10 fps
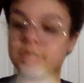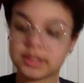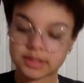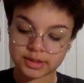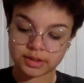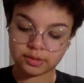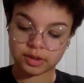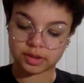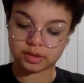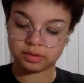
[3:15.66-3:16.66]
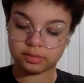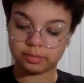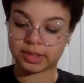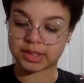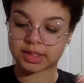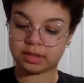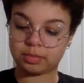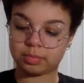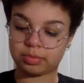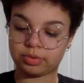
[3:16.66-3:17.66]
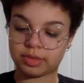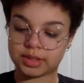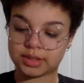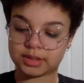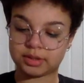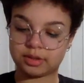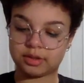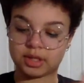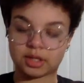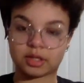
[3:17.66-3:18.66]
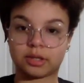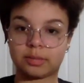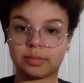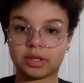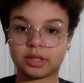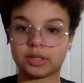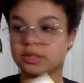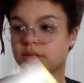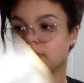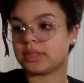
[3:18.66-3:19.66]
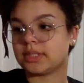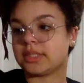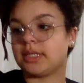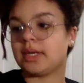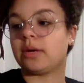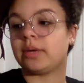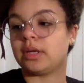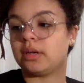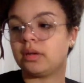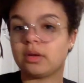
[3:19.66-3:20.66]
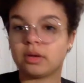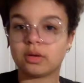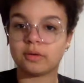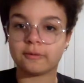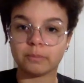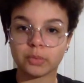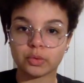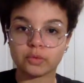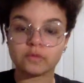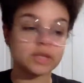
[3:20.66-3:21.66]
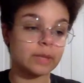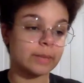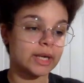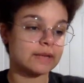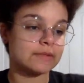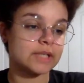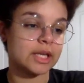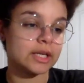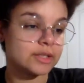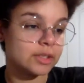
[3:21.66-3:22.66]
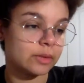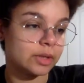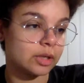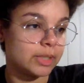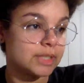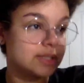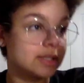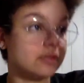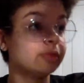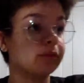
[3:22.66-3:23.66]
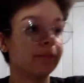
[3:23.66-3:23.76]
isn't sewn on, but it's got a pretty sturdy clip on it, so we'll see how it moves. I might have to hand sew it on myself.